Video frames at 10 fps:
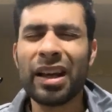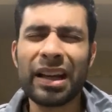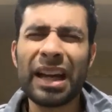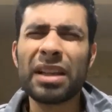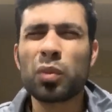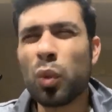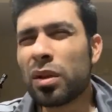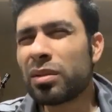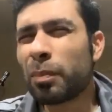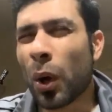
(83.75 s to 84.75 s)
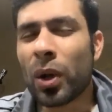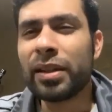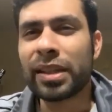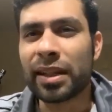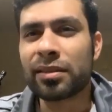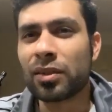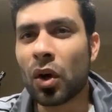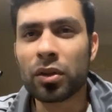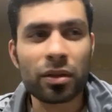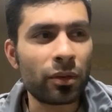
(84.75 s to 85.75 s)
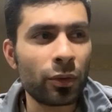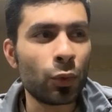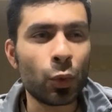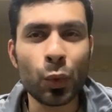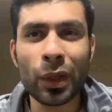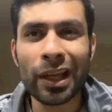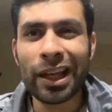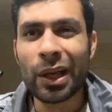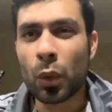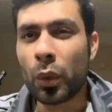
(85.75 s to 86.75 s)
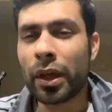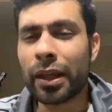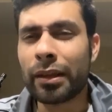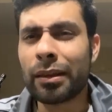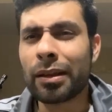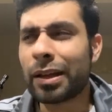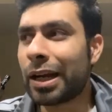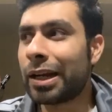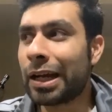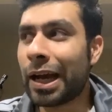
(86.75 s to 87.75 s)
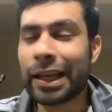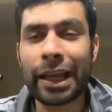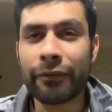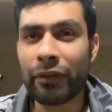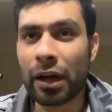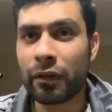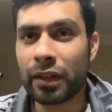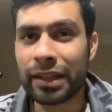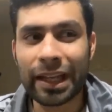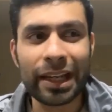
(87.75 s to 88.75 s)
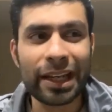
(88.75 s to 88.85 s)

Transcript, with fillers: Guys, what's politics got to do with a guy getting Fighter of the Decade?